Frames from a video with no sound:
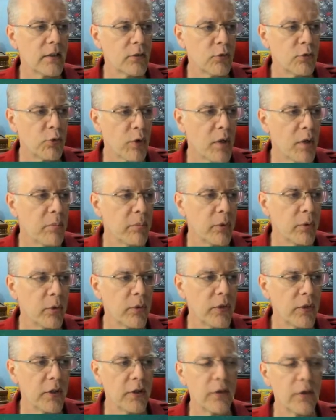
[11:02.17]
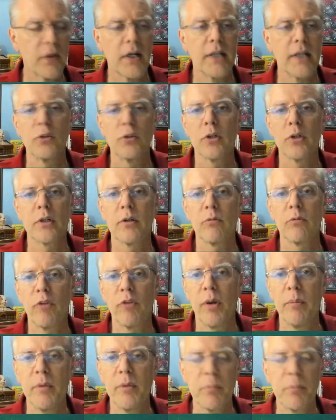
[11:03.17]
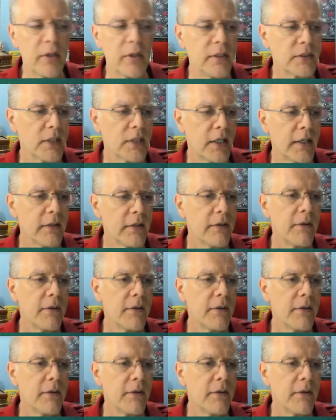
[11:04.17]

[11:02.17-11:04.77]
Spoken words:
drum booth here that I took from the preset.